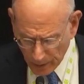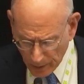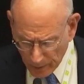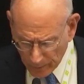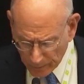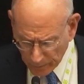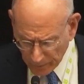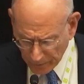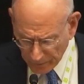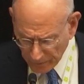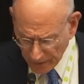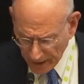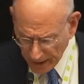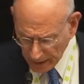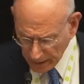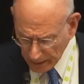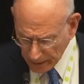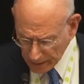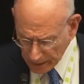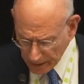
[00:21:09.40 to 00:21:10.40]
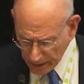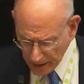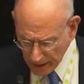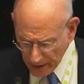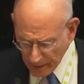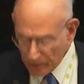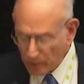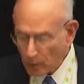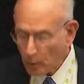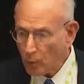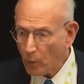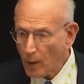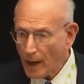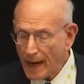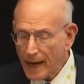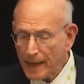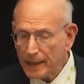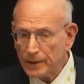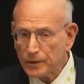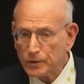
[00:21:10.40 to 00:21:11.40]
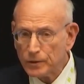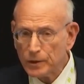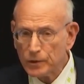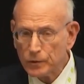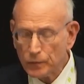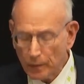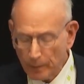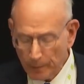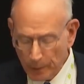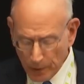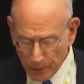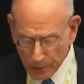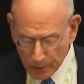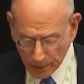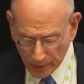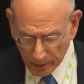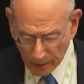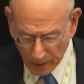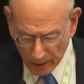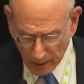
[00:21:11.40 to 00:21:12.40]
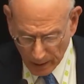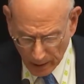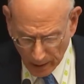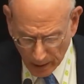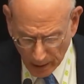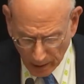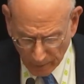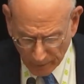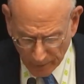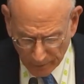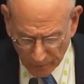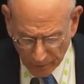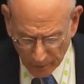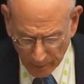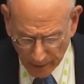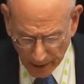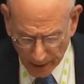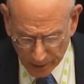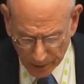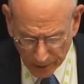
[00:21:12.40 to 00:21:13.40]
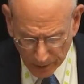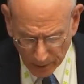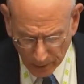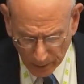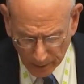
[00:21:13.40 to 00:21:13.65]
for failing to have the widest distribution of information on